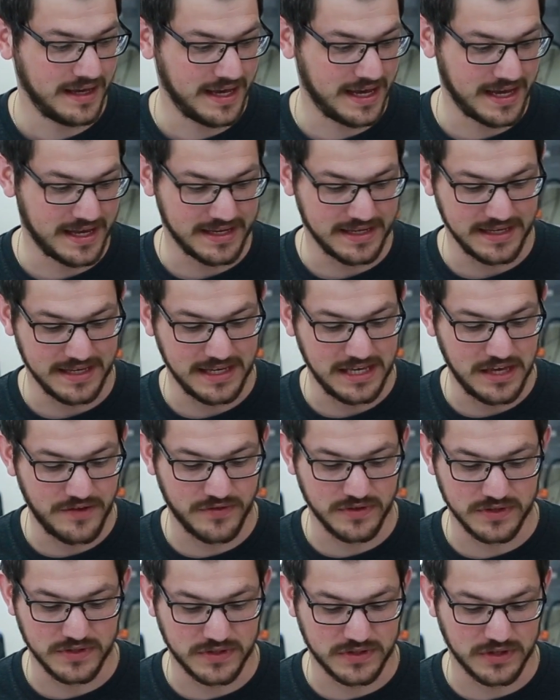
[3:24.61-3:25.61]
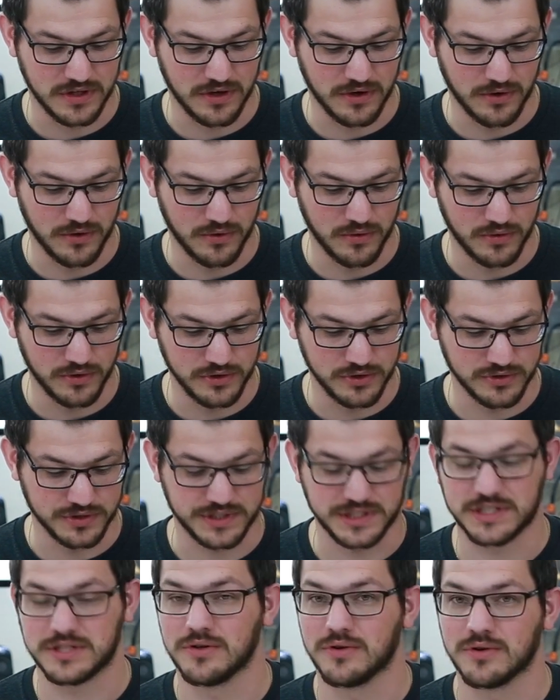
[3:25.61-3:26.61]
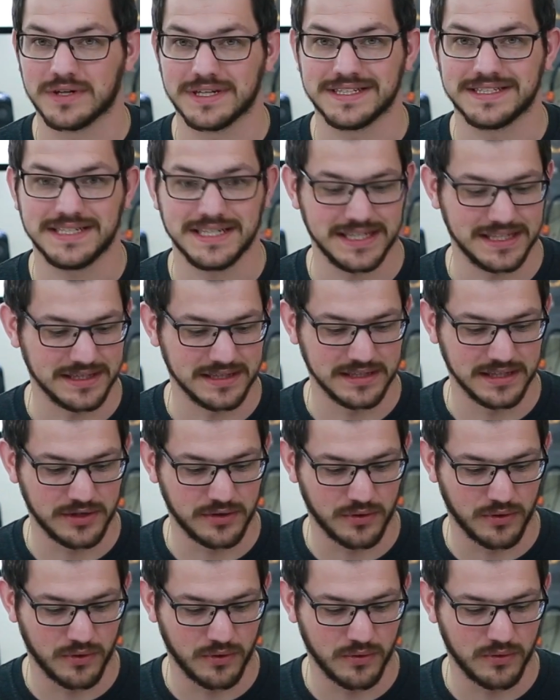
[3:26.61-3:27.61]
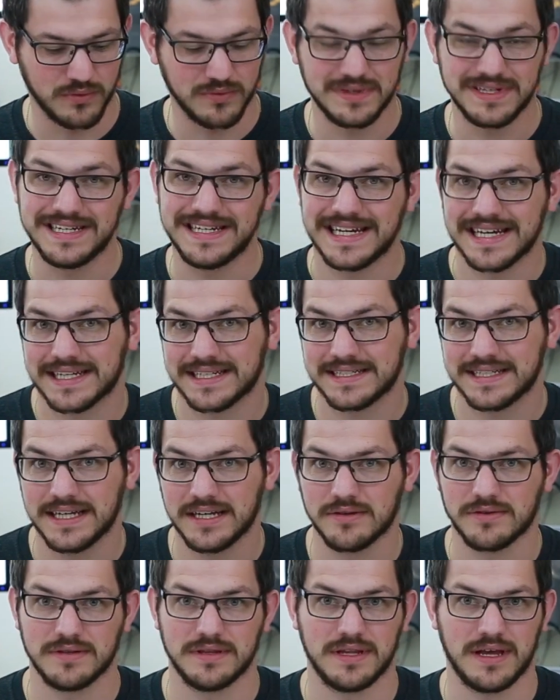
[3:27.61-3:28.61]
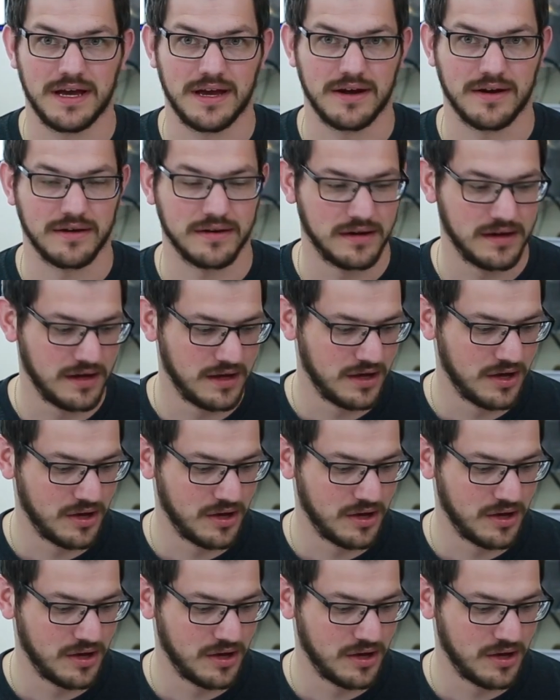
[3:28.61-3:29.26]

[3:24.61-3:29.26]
and even so you're still gonna see little nicks here and there